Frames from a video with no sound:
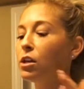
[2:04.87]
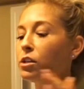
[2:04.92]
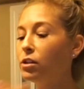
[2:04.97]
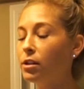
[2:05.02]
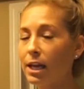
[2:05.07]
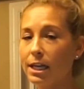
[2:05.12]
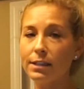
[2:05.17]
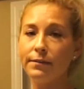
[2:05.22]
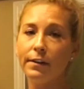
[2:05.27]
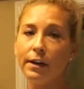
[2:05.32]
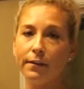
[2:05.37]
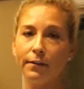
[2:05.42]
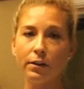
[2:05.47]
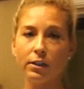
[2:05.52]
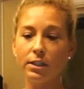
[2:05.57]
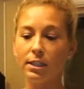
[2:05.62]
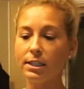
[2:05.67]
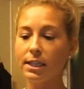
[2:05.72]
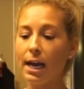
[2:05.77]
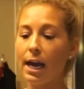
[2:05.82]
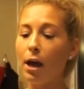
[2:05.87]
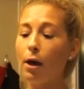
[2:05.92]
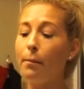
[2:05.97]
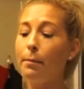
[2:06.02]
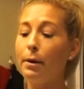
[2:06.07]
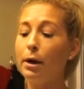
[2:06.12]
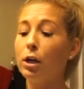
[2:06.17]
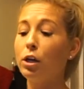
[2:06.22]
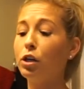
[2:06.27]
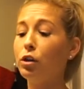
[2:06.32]
So that's very
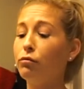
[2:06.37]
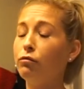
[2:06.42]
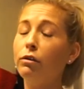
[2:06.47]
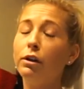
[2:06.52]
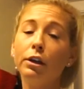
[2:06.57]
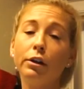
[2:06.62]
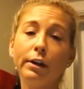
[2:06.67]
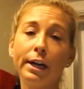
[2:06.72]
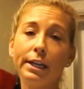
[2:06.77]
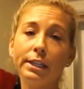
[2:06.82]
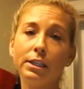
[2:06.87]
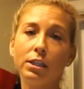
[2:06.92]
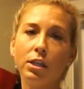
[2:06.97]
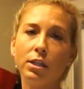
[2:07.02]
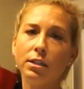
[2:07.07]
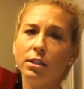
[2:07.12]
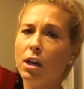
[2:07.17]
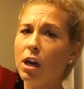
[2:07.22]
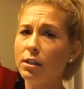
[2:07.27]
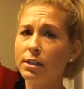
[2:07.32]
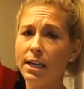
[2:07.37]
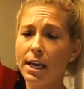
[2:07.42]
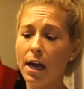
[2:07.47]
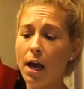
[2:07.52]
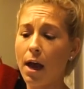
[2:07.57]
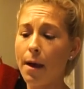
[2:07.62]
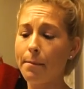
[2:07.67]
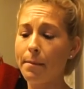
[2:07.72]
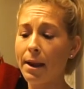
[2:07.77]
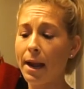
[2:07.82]
versatile, but really great to just saute
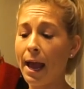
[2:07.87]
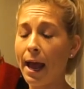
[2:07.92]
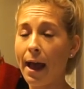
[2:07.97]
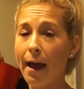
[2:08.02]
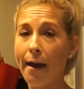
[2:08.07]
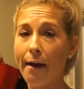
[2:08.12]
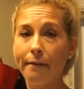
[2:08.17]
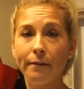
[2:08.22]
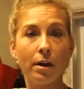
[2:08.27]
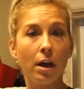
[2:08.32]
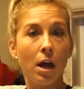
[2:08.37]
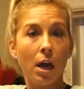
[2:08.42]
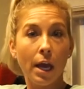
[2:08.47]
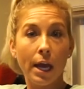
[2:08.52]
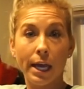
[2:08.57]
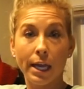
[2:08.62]
up and have